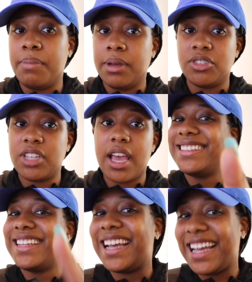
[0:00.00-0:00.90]
bills
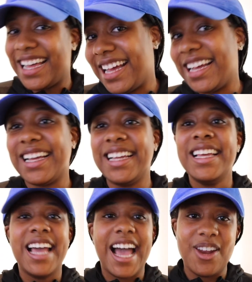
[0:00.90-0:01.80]
yet. I
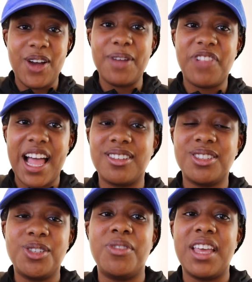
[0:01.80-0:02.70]
know I flagged
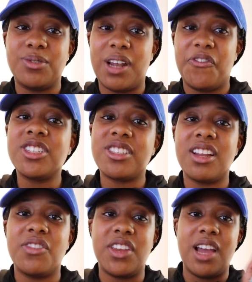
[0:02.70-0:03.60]
those two things when I first
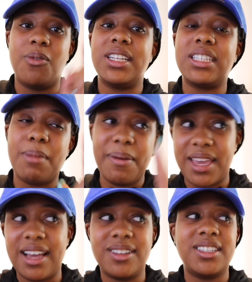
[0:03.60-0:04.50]
started the video. I wanted to get my bank
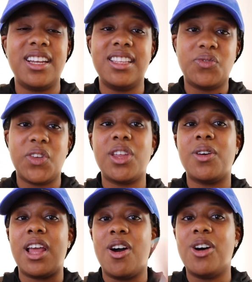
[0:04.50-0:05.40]
account done in this video
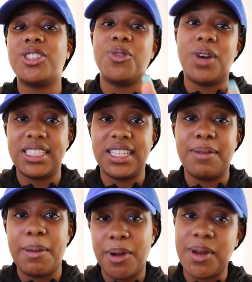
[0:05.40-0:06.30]
and I also wanted to
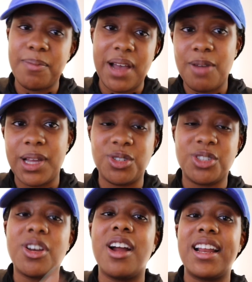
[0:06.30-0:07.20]
get my permanent
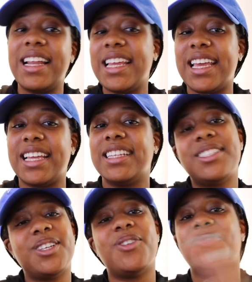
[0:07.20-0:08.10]
biometrics card, and I did.
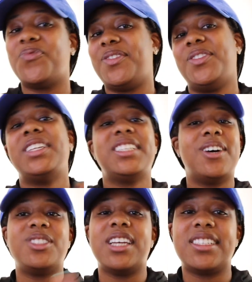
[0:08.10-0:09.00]
So good to
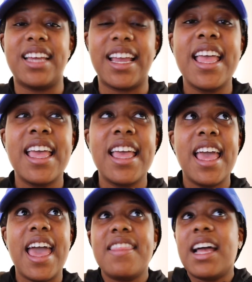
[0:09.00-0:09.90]
go. Check, check.
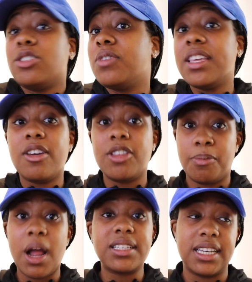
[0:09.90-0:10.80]
And that's really the only
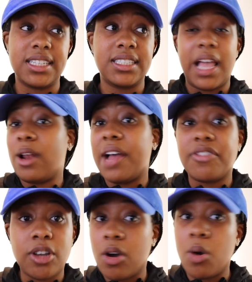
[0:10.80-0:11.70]
process. I don't have
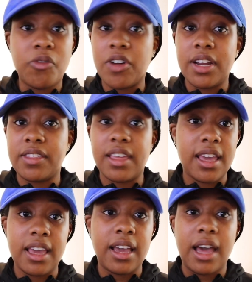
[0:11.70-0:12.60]
to go home for
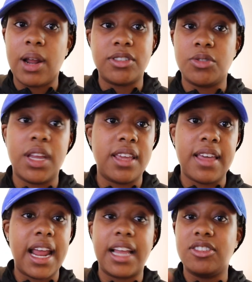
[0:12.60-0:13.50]
anything. I don't have to do any of
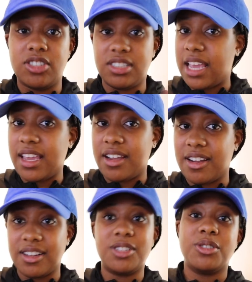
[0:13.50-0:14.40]
that. I can just stay
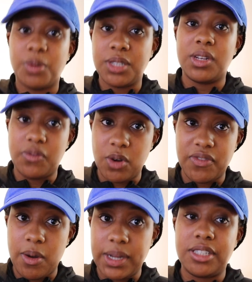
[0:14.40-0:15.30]
here until 2024
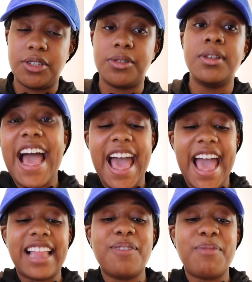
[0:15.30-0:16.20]
if I want to.
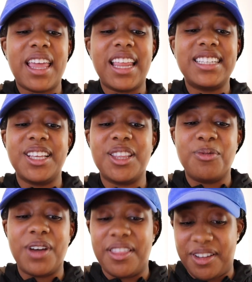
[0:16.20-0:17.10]
Acclimating to the
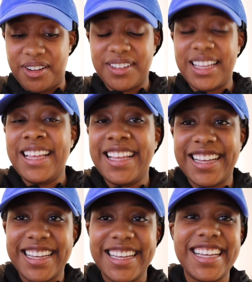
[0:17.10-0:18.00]
weather.
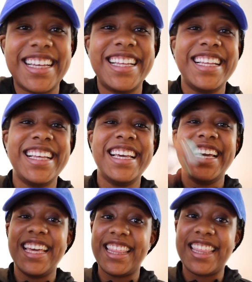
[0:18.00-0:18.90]

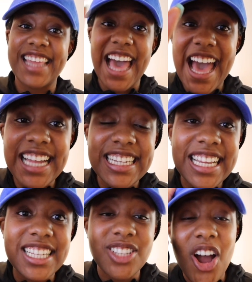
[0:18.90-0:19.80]
That
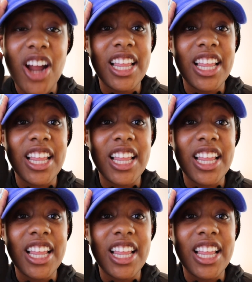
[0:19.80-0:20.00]
is hard.